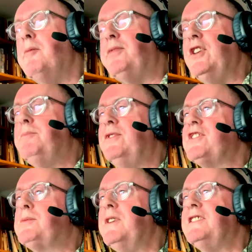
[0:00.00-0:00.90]

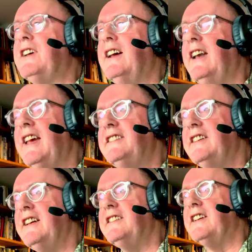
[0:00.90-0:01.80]
pupils were
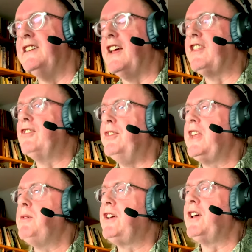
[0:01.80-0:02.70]
dilated, and they thought
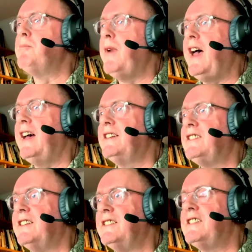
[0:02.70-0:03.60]
they were going mad.
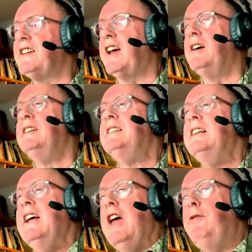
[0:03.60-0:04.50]
And
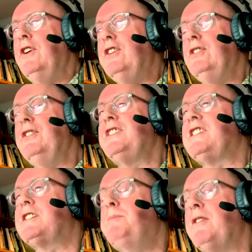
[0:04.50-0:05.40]
if you look at all these
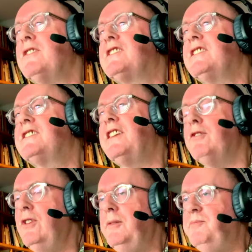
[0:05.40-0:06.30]
experiences,
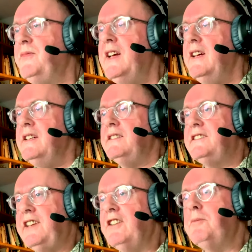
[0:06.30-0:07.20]
they're all
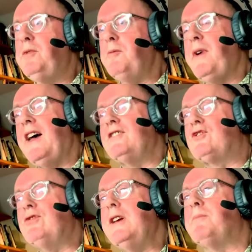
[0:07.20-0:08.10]
terrible bad
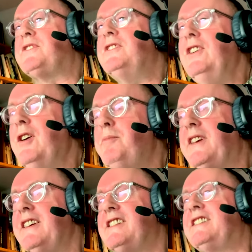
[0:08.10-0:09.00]
trips, you know,
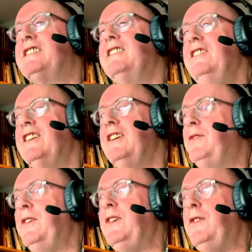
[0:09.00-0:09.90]
because, you know,
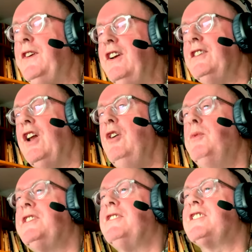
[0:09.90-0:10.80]
if you don't know
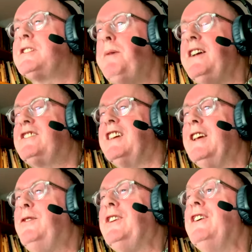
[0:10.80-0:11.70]
what you're expecting,
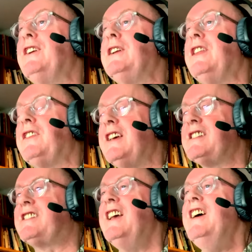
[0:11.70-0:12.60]
if you don't know that there's,